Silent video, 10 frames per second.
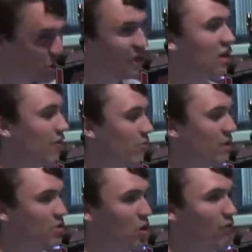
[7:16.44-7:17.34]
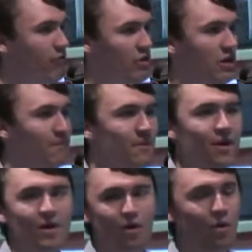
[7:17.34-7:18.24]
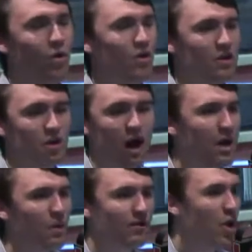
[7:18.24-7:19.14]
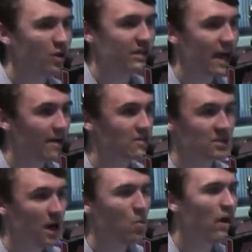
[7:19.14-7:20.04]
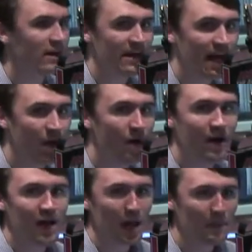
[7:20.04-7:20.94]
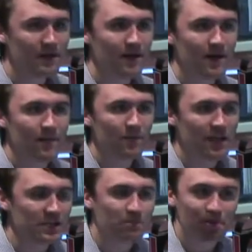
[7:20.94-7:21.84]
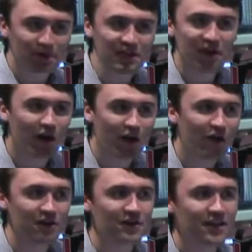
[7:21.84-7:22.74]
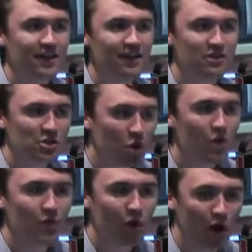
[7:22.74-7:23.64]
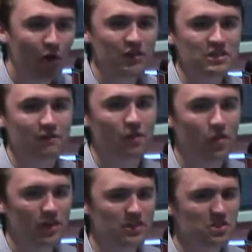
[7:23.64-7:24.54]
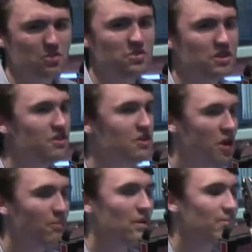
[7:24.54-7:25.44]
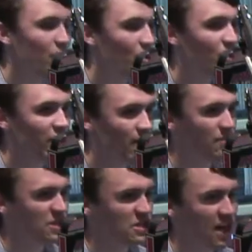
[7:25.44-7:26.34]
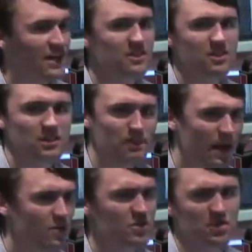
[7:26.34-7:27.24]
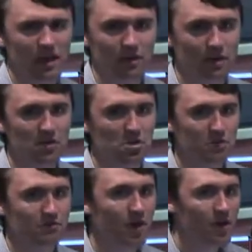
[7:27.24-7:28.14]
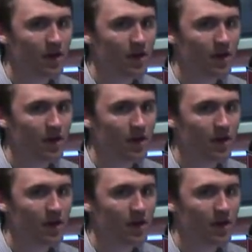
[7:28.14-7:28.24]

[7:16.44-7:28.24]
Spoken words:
government, grow freedom, or, I want lower taxes and I want it now. I mean, it's pretty hard to go through all these different things. And you see the young people holding up these signs and these banners and getting registered to vote.